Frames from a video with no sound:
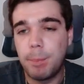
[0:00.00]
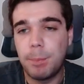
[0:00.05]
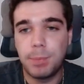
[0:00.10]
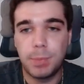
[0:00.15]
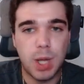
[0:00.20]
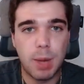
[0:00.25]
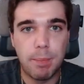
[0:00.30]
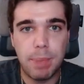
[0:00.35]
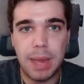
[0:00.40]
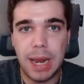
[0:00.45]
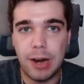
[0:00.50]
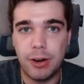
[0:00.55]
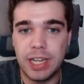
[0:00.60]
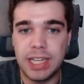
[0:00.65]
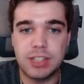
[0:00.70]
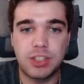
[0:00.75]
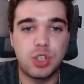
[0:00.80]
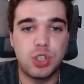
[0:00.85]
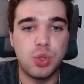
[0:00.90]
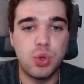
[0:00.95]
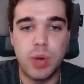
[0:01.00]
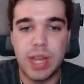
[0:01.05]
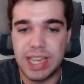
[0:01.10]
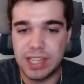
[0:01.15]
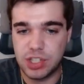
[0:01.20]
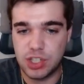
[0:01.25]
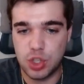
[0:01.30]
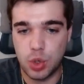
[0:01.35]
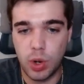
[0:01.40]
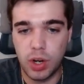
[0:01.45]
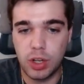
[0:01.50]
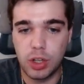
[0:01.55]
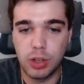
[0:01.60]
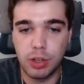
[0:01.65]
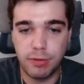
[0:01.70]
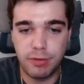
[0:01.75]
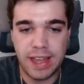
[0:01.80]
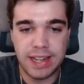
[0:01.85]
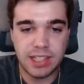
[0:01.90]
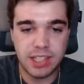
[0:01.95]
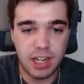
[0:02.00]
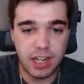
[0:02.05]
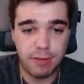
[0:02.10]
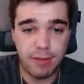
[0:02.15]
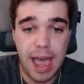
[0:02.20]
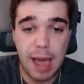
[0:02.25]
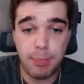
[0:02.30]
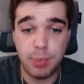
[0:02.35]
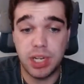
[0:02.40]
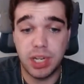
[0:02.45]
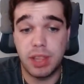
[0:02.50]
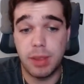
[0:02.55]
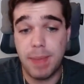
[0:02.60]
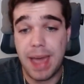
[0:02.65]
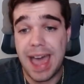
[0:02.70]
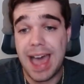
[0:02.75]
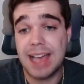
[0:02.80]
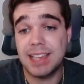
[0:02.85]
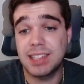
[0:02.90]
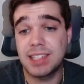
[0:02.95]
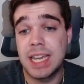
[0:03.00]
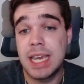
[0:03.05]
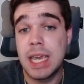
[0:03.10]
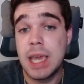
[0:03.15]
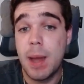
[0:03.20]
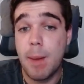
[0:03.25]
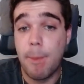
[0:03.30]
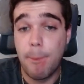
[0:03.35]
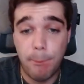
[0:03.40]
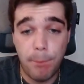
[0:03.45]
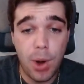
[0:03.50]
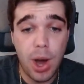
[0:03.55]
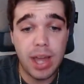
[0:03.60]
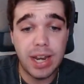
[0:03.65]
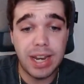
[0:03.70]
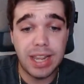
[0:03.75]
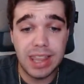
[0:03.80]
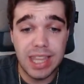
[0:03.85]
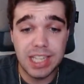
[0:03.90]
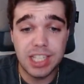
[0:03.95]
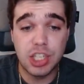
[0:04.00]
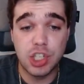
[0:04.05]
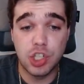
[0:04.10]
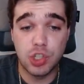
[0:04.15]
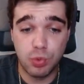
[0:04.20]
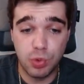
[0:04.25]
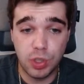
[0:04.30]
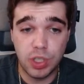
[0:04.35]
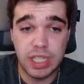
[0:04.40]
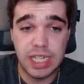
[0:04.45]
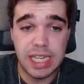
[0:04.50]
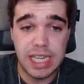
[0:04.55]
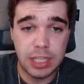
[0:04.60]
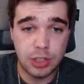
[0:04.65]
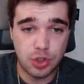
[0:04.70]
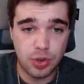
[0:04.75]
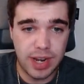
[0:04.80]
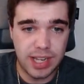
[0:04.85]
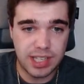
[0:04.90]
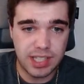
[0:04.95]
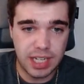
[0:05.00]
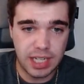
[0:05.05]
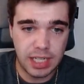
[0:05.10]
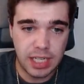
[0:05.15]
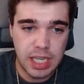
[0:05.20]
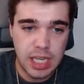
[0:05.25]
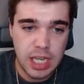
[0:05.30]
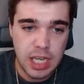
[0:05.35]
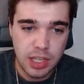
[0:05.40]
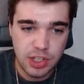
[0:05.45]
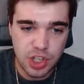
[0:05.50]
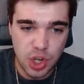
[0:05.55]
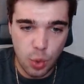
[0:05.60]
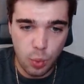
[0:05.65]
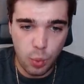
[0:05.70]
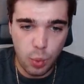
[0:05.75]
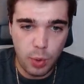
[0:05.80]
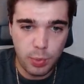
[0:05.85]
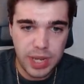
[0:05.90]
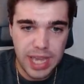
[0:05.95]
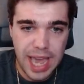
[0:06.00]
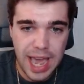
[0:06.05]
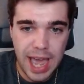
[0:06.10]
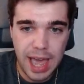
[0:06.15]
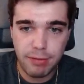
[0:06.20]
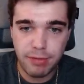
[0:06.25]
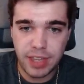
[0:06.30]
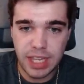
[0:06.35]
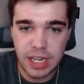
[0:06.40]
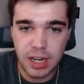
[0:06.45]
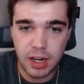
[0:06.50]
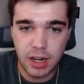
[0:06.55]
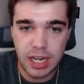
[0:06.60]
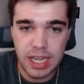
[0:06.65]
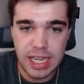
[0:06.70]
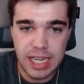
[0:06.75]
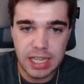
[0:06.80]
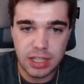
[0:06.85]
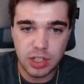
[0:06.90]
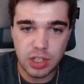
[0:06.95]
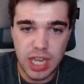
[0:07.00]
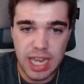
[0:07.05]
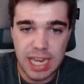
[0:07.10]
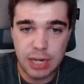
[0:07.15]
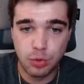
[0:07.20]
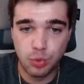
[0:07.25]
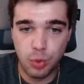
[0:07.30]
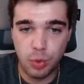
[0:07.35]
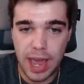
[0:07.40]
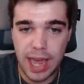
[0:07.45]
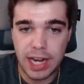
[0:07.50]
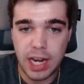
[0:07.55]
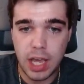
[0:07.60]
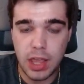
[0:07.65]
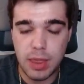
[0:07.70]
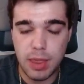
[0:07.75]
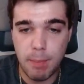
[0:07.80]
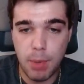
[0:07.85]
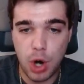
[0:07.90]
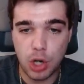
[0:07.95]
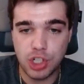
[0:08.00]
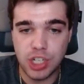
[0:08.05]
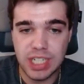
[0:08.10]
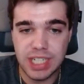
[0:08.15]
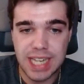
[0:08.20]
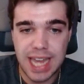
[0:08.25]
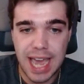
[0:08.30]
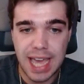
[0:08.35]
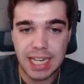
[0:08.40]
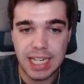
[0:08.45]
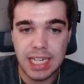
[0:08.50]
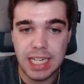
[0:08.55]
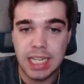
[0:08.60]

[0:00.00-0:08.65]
comparing it to historical events that have happened in the past. But this is really interesting. So what we have here is in red, the margin debt.